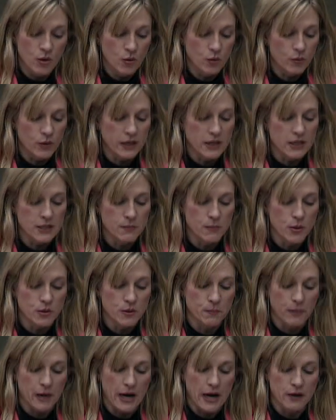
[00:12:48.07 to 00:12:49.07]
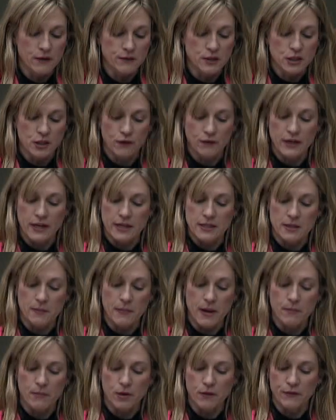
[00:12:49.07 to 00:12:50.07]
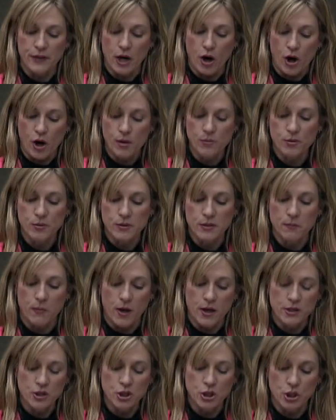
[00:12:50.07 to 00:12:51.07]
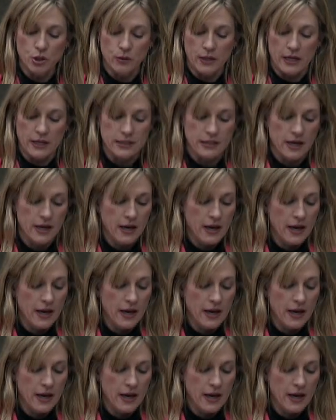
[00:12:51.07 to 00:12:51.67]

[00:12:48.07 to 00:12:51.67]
Ric is most proud of serving as a member of the Armed Response Unit,